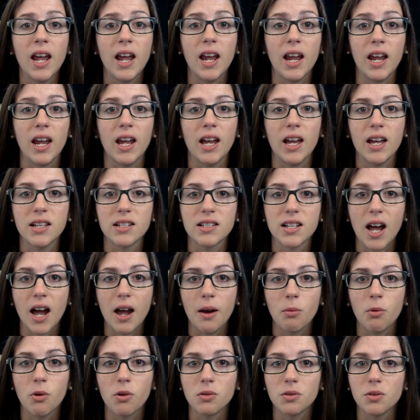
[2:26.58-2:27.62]
and
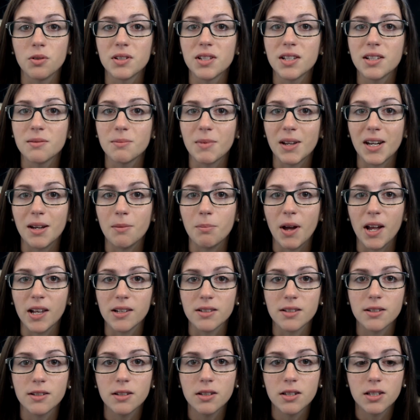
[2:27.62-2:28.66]
I won't lose as many
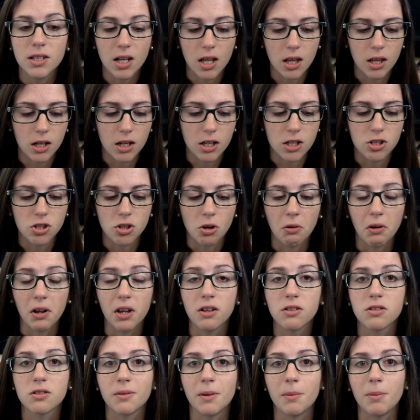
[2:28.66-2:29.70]
pencils to the
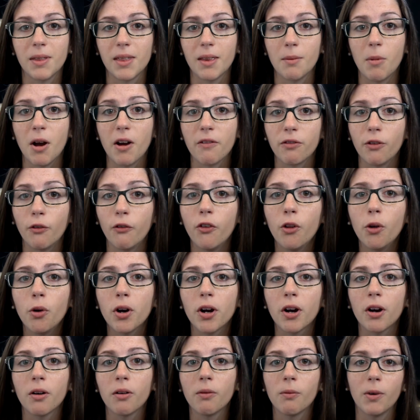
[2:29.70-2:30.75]
custodian sweeping them off the
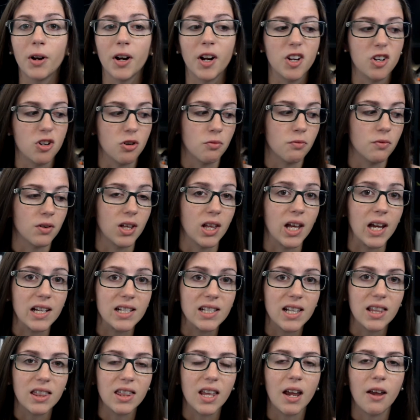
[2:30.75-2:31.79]
floor when I don't realize
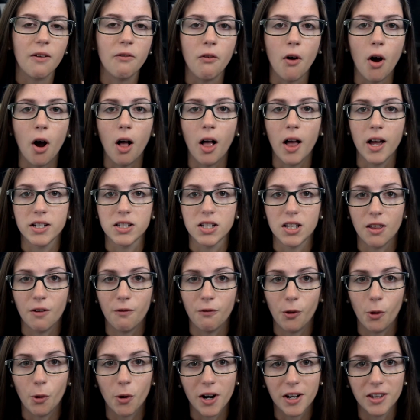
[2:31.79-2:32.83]
that they fall onto the
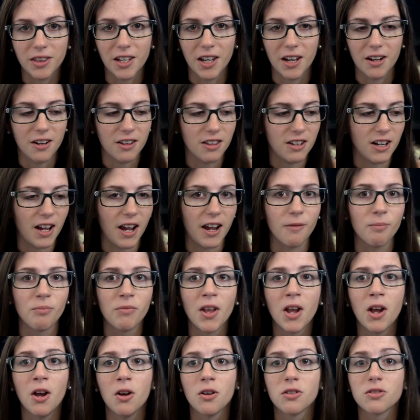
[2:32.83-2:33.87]
floor at the end of the day.
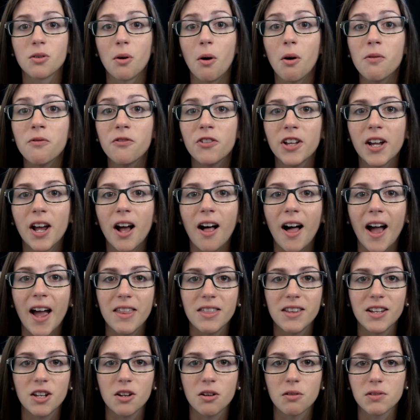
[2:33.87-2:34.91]
So hopefully I'll end
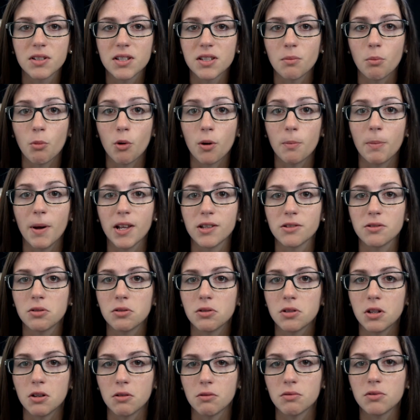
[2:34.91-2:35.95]
the year with some more pencils
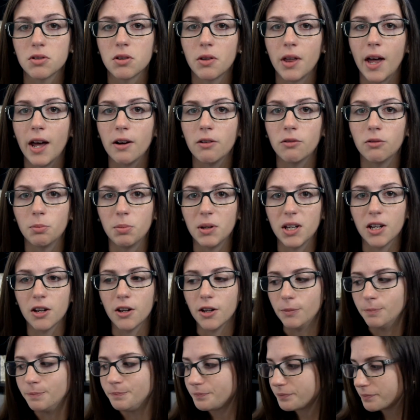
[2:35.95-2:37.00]
too, so that will be
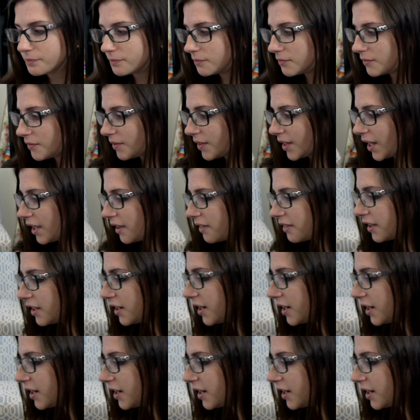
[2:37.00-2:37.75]
good. The